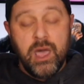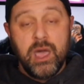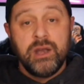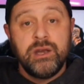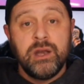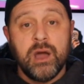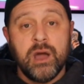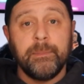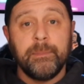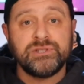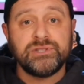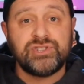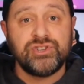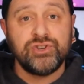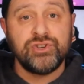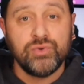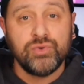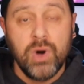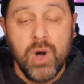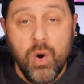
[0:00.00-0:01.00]
Number
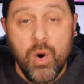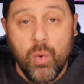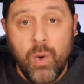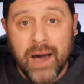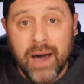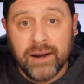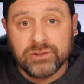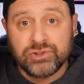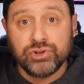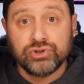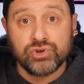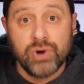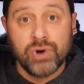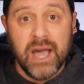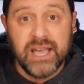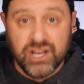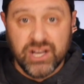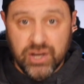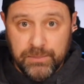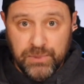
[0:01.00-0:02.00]
2, why don't you try
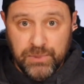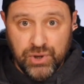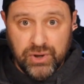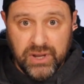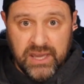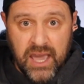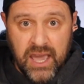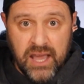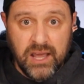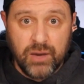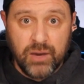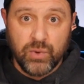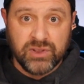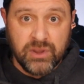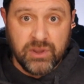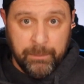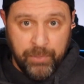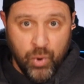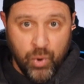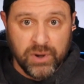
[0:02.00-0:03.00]
communicating with
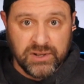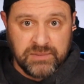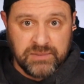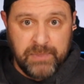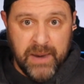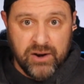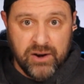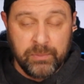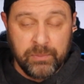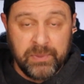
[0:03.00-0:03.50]
the ports better?